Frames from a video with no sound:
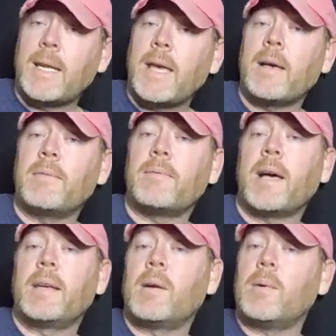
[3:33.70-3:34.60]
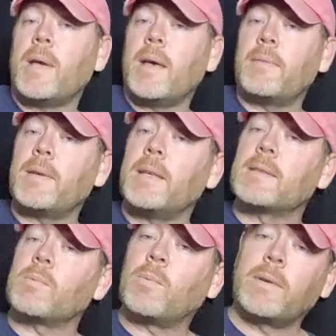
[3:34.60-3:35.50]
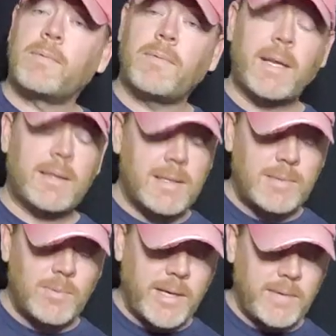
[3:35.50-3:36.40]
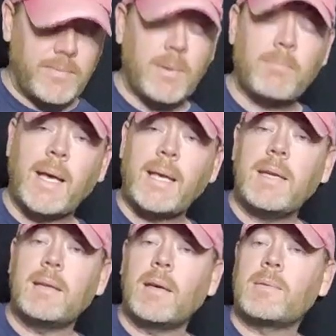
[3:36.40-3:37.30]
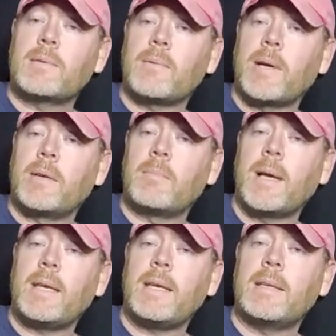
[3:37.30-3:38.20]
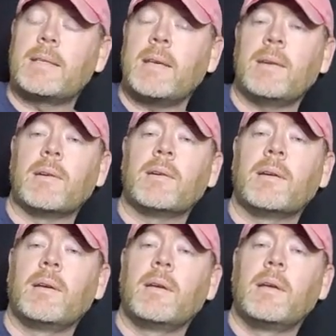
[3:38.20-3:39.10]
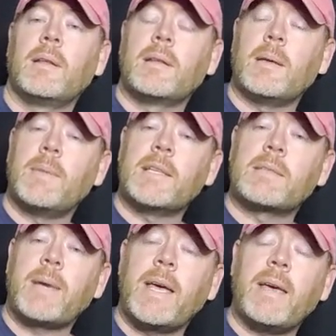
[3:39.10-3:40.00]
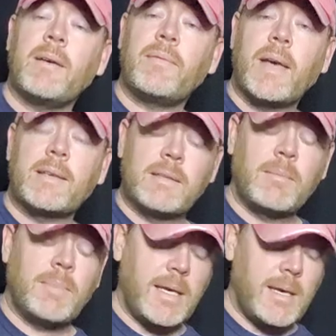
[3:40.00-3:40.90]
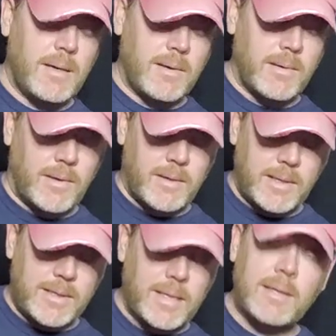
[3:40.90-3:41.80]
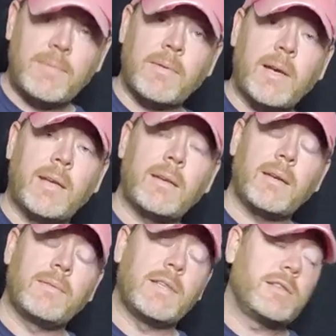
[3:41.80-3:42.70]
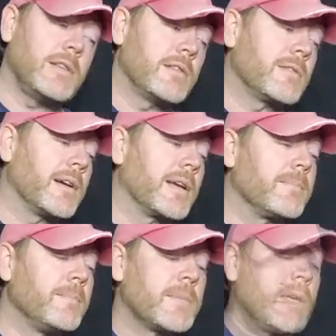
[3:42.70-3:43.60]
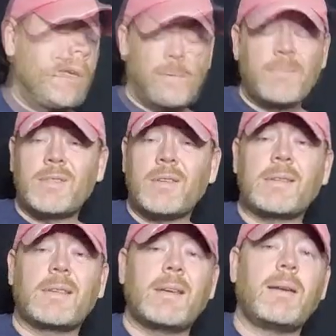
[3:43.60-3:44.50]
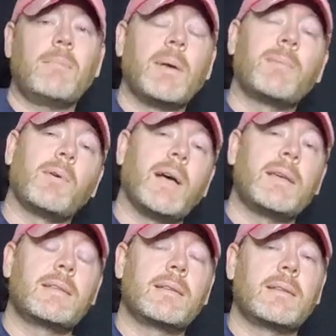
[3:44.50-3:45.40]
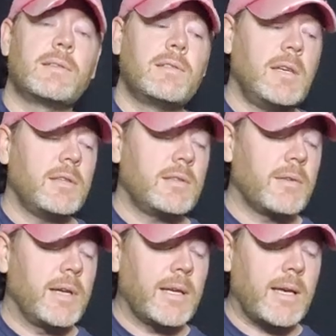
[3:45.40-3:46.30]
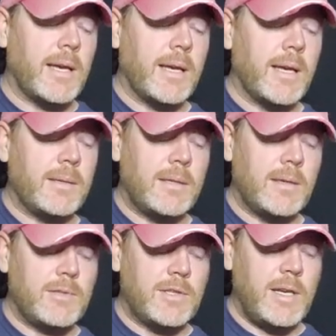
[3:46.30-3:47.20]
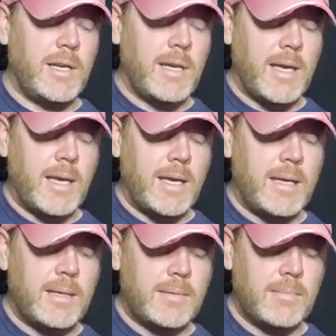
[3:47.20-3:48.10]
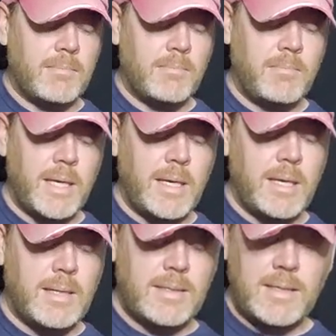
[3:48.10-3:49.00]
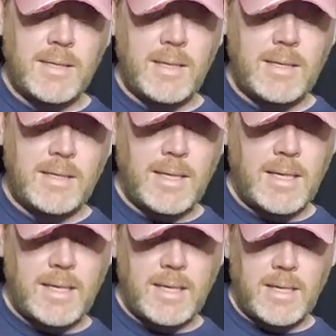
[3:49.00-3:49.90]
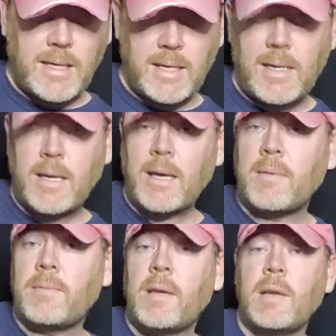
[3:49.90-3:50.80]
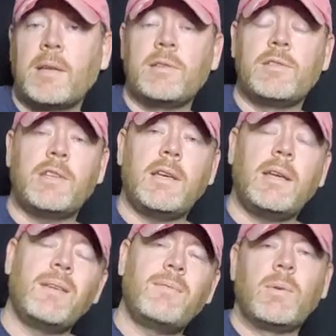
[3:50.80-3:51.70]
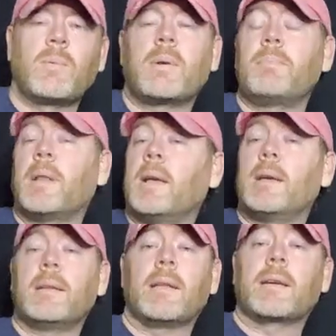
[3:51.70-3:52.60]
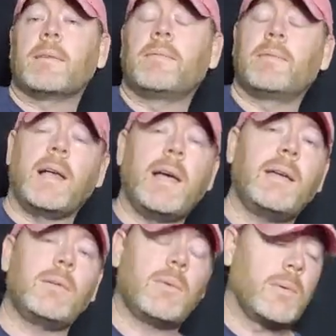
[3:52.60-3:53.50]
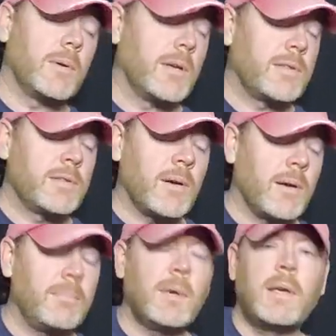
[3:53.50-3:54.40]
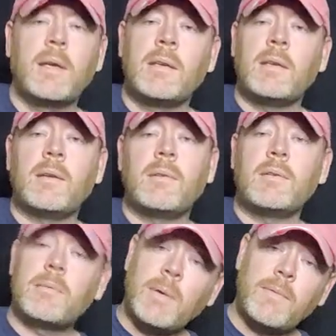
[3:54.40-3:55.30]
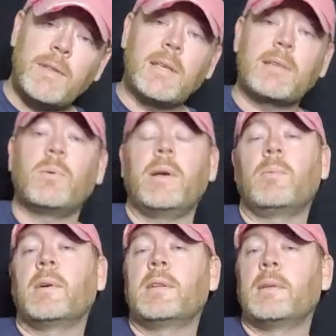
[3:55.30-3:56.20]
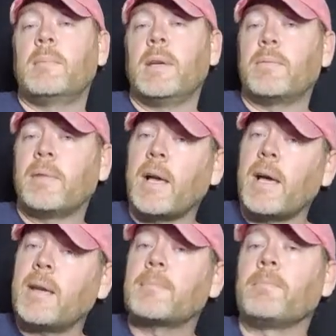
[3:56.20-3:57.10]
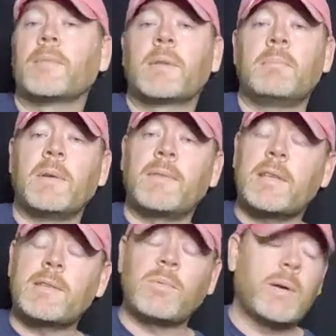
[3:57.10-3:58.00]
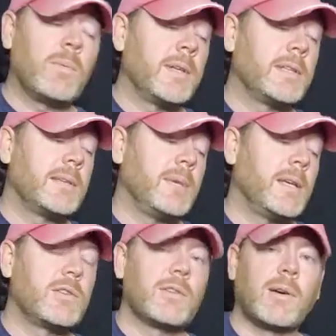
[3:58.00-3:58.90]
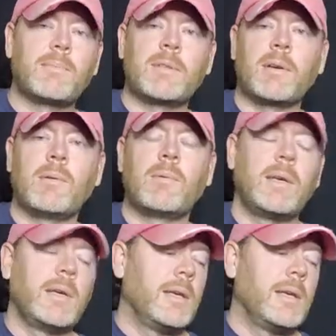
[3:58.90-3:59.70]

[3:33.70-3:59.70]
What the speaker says: an F, I know F is 1 fret this way from my E note, so I know my E is here. That means my F has to be here on the 10th fret of the G string. So from just kind of memorizing this G string, I got, G, A, B, C, D, E, F, G. If you want to play in like a flat or a sharp, you just move it this way 1 to be a flat, move it this way 1 to be a sharp. So